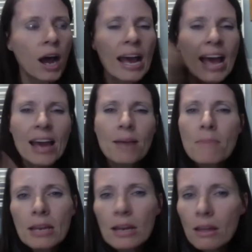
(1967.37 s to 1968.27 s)
and
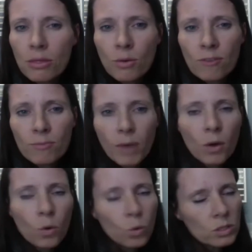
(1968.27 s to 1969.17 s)
immediately thought of my
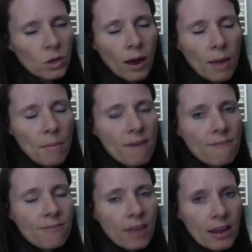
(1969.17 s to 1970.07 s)
all-time
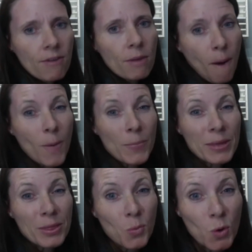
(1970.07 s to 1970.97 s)
favorite poem in
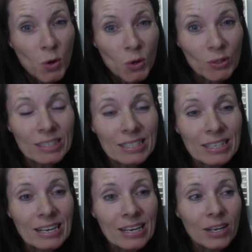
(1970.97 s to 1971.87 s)
the world
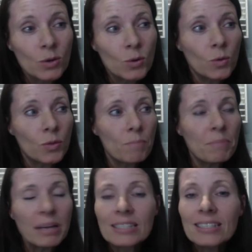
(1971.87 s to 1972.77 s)
called The
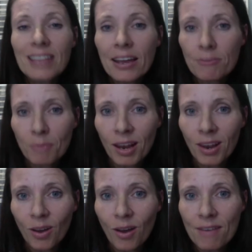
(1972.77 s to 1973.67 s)
Best Day of My
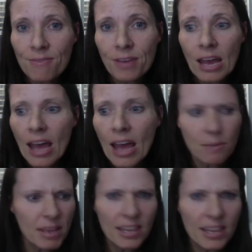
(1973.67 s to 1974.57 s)
Life. And
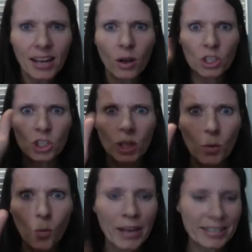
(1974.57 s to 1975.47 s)
immediately I was just like,
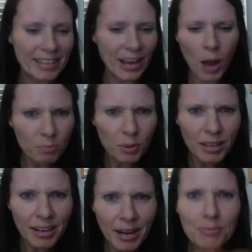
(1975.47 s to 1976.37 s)
wait, and I'm
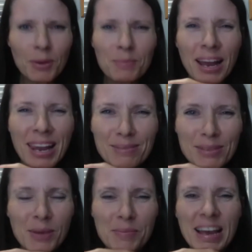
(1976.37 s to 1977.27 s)
pulling it up on my
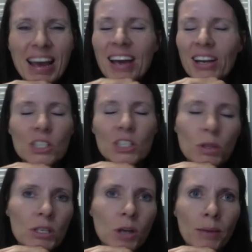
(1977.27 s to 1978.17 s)
laptop. And I just took
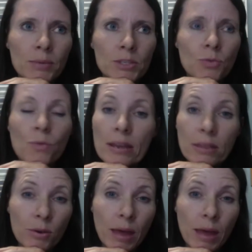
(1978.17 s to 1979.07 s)
the time to read
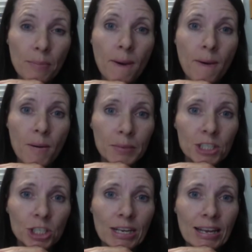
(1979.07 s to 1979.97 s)
through that poem and
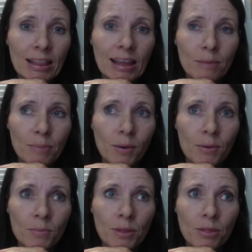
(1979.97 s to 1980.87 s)
share that
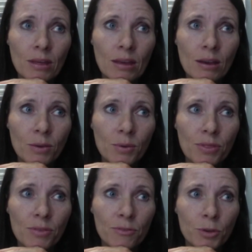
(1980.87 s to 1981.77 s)
poem with
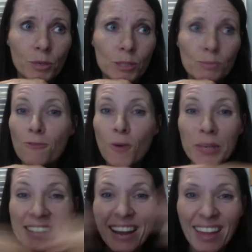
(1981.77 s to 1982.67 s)
the viewers before we
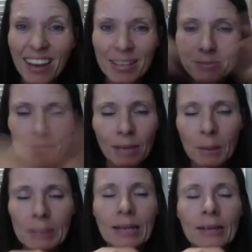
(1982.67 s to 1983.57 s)
sang that hymn Day
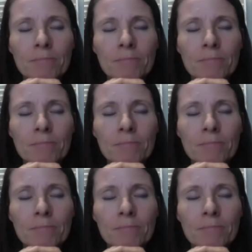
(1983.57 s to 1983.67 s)
by Day.